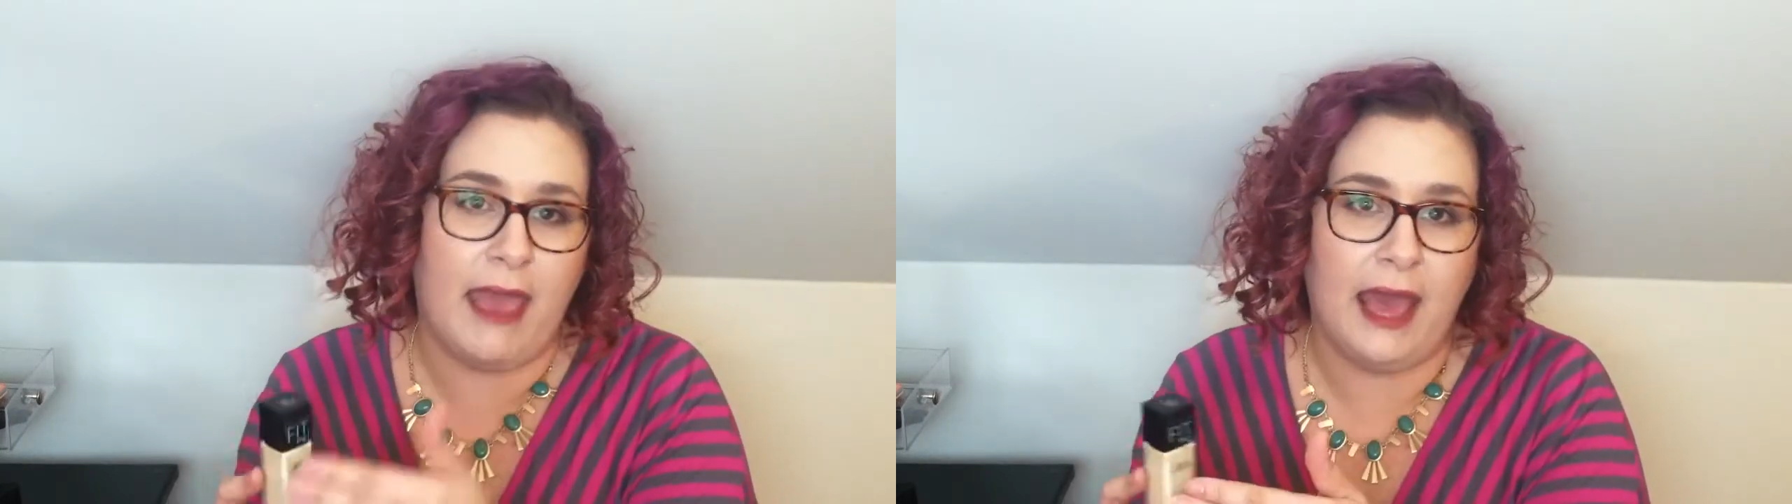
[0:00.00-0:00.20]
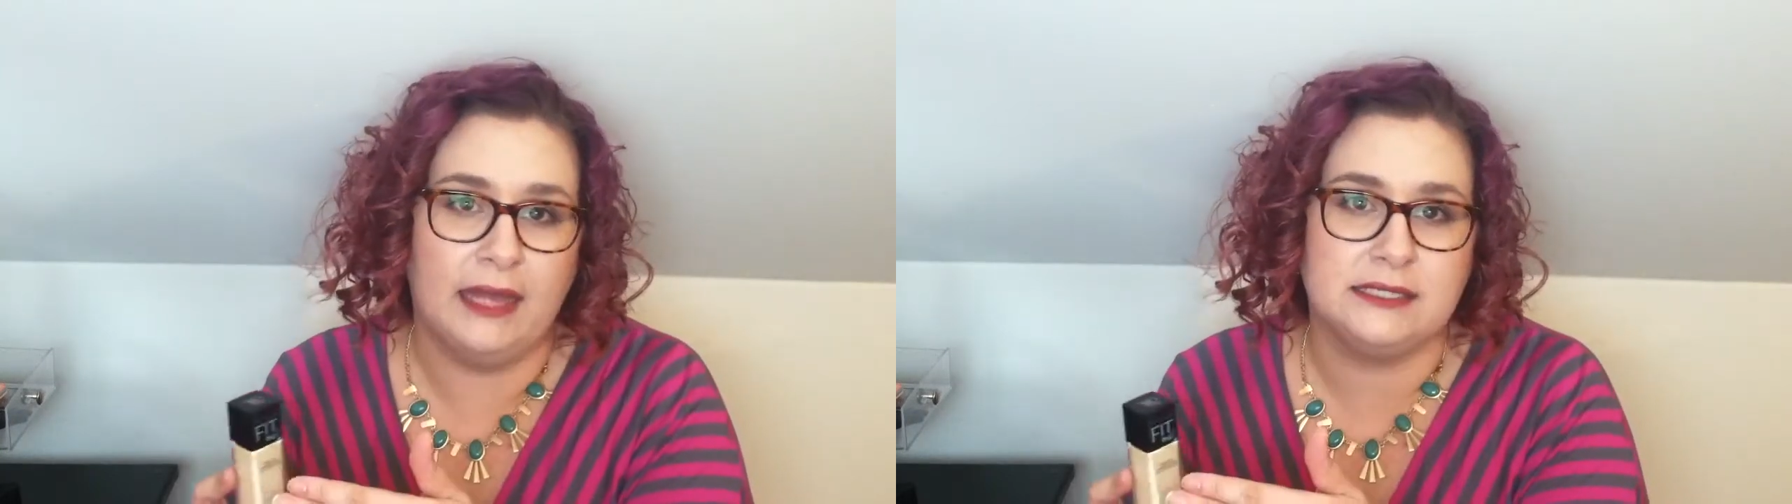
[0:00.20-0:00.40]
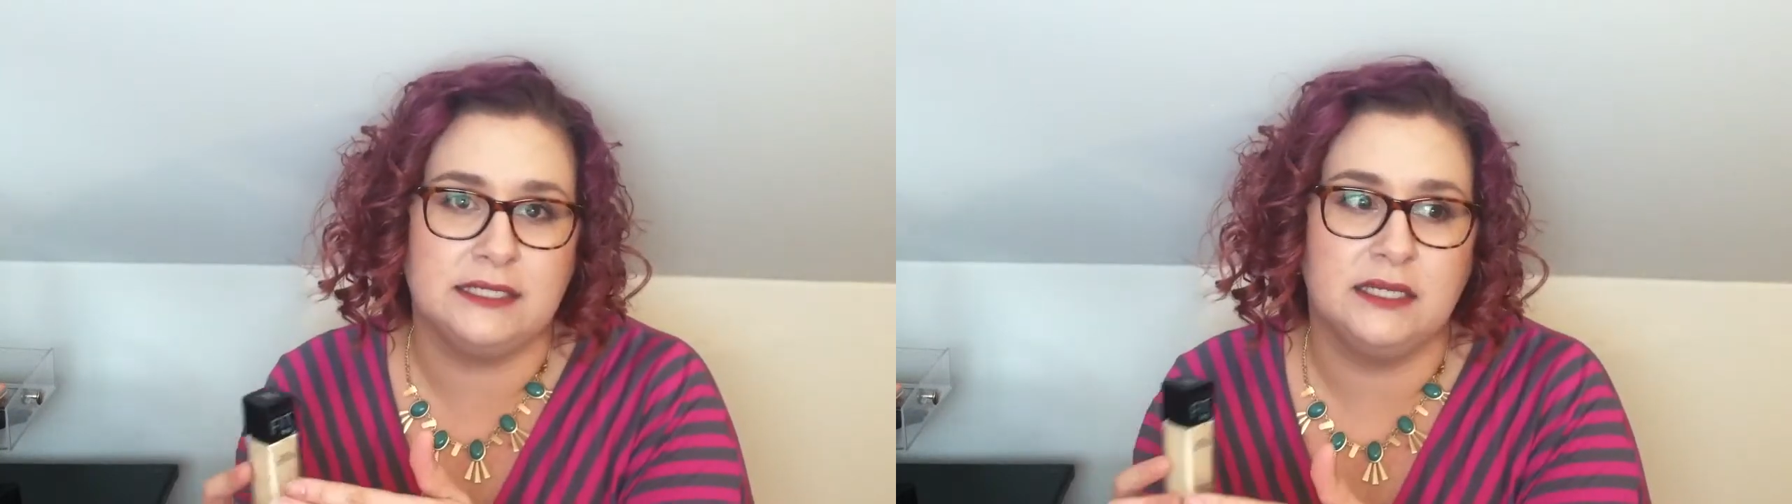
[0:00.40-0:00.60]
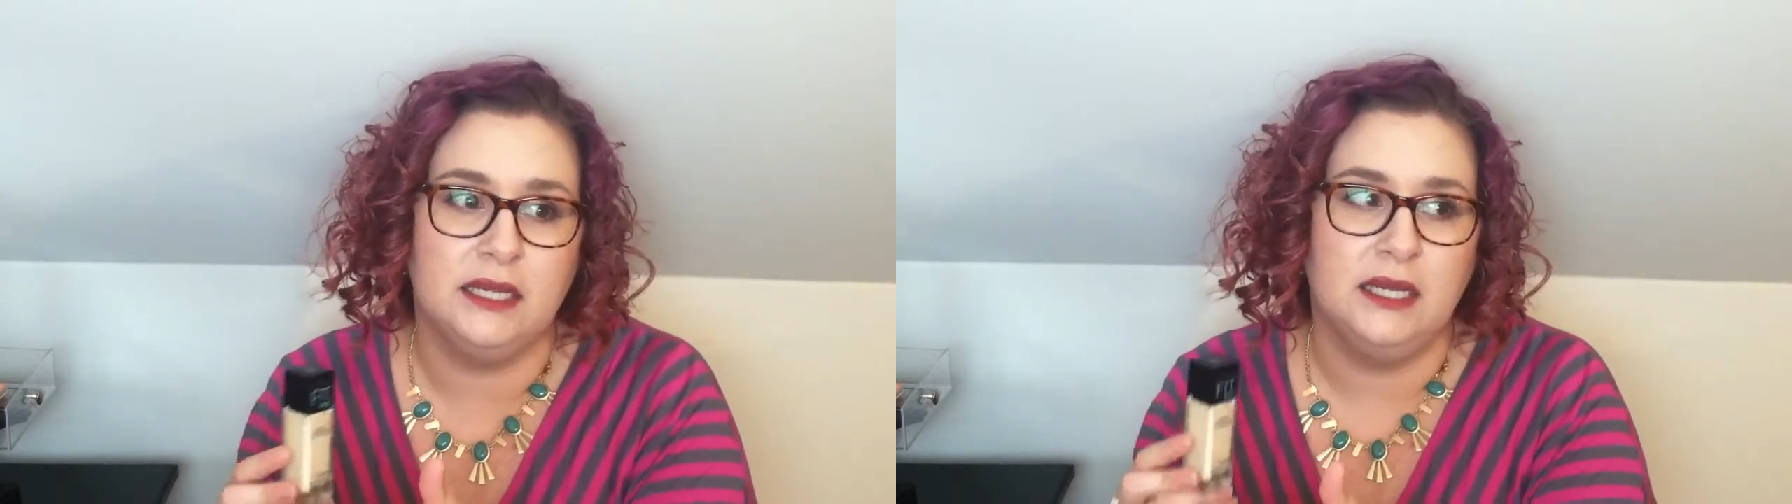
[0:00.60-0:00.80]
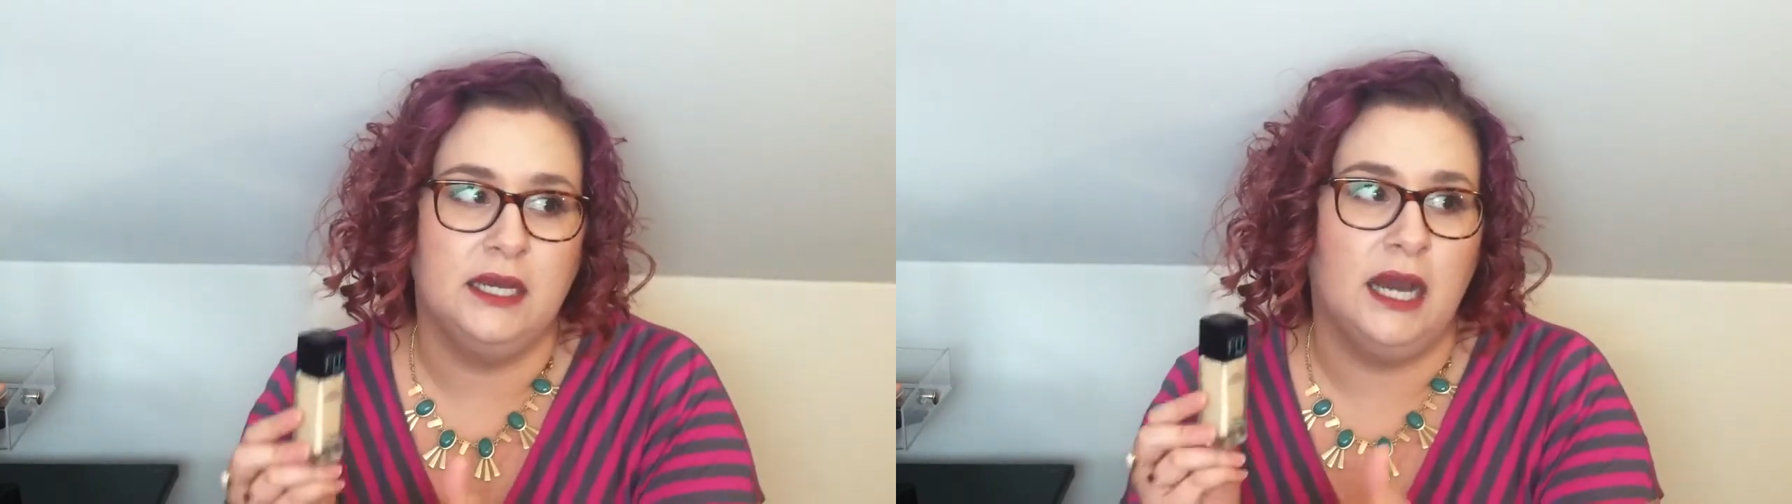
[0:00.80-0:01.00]
matte
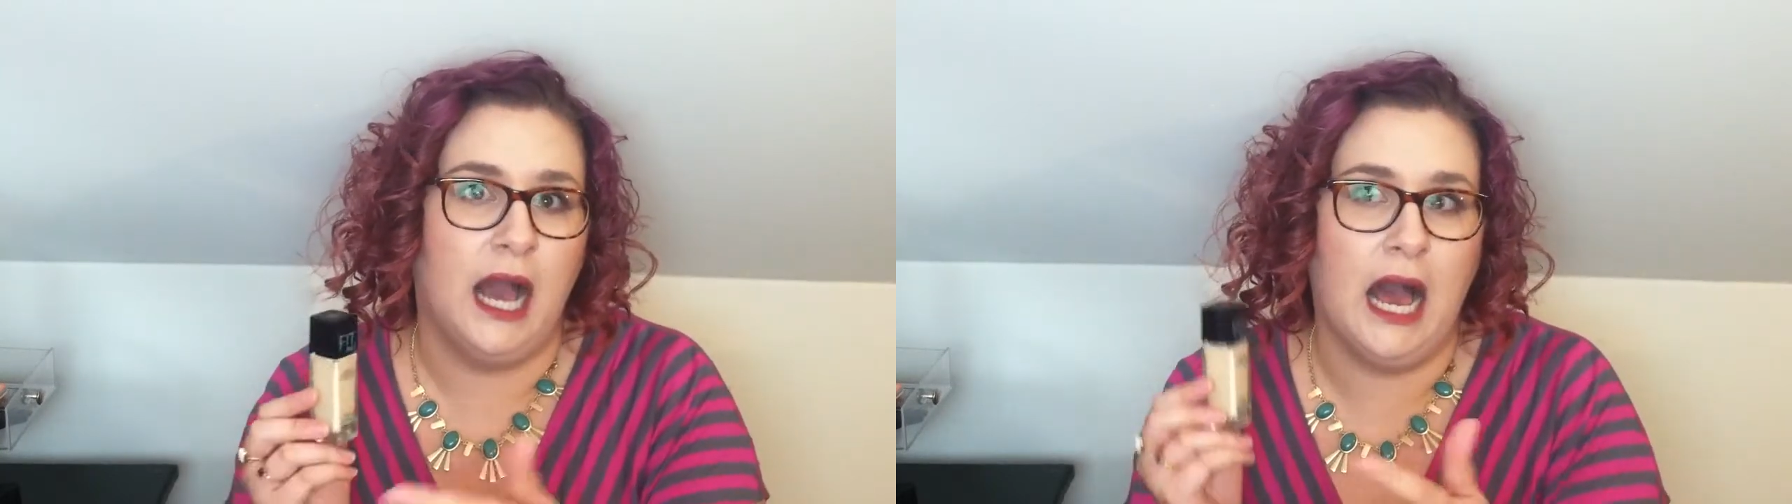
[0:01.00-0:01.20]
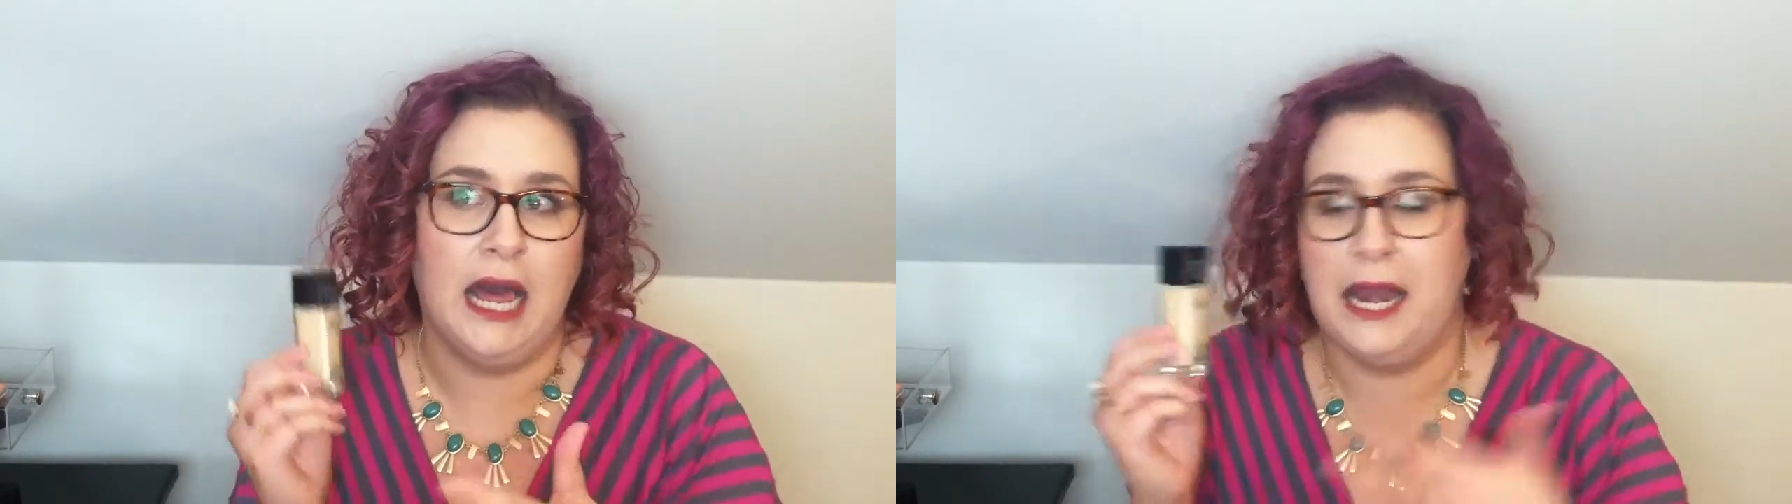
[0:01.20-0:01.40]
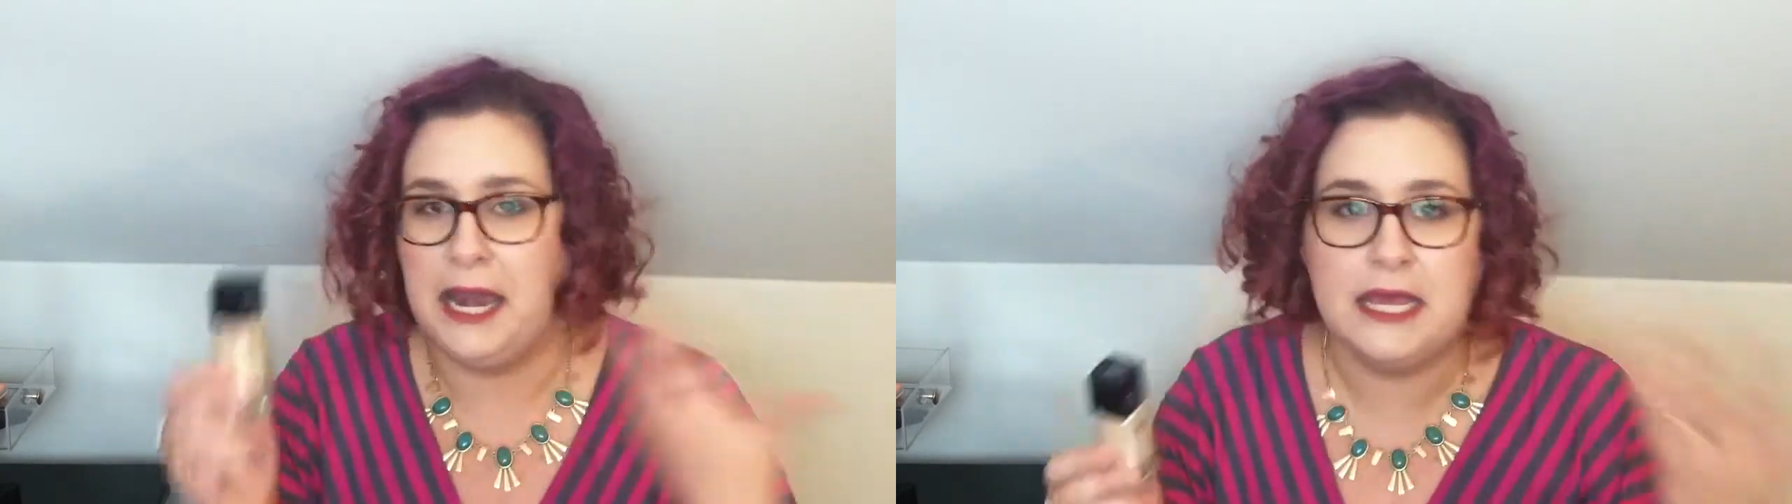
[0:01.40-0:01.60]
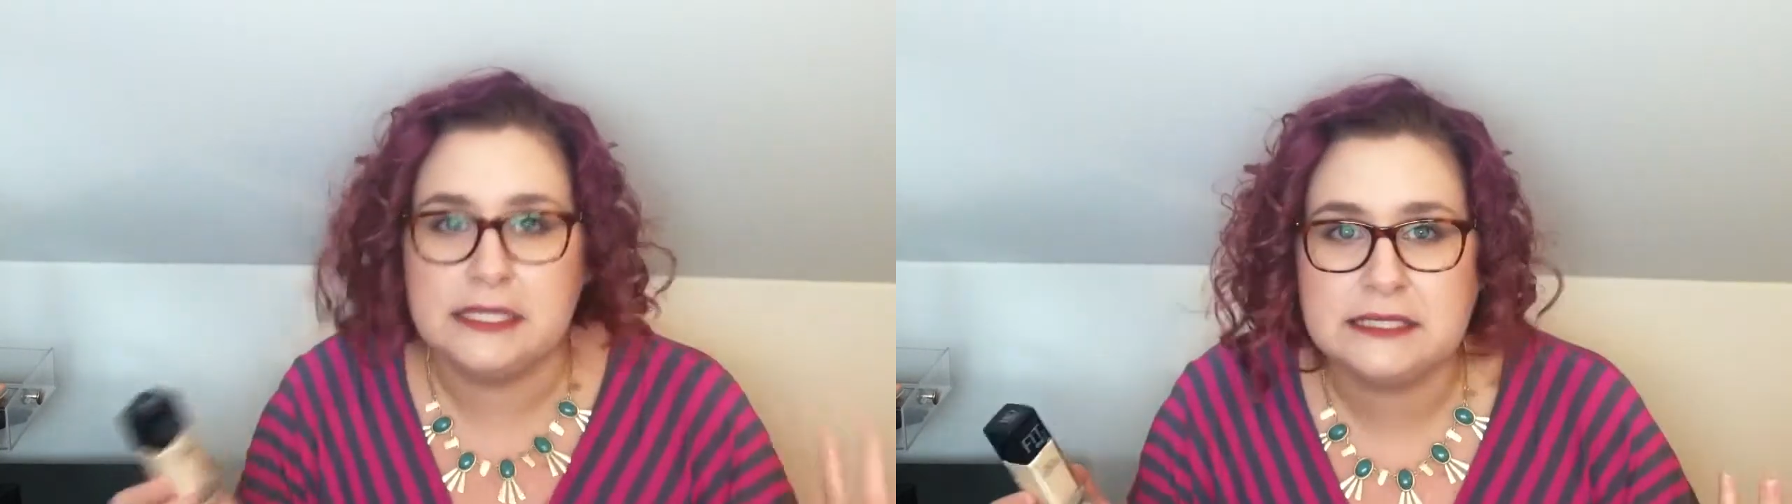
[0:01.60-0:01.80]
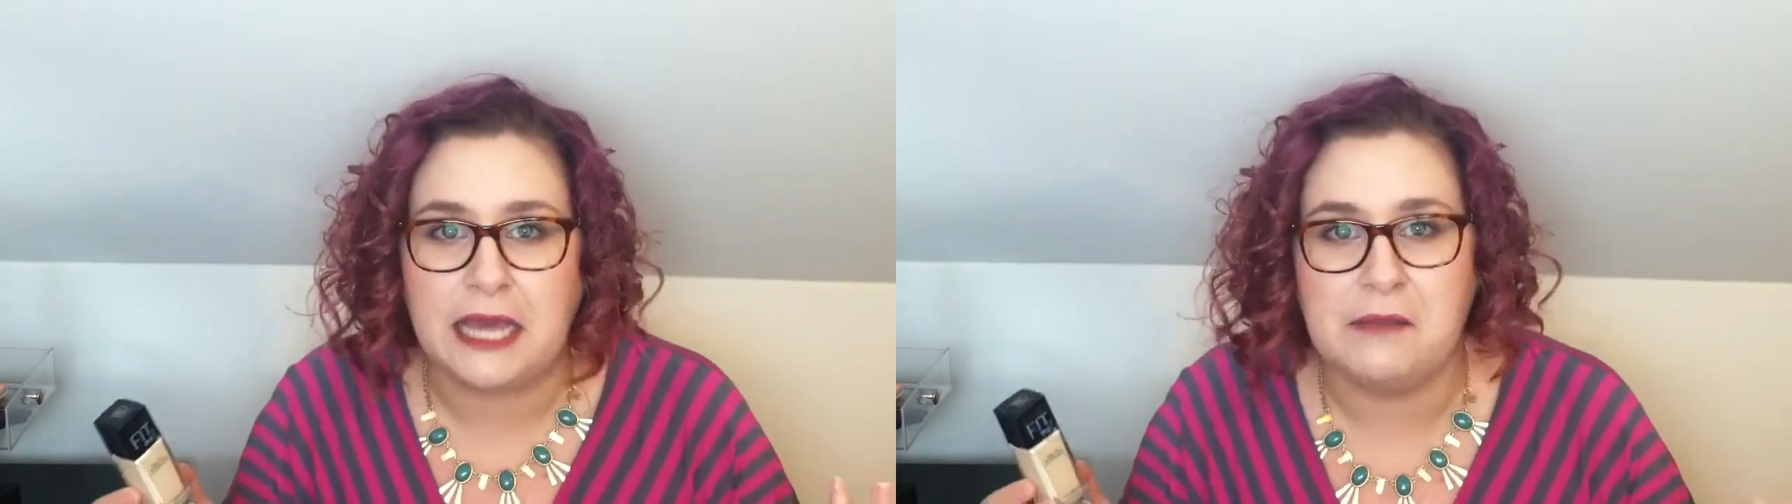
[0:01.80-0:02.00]
uh, ness.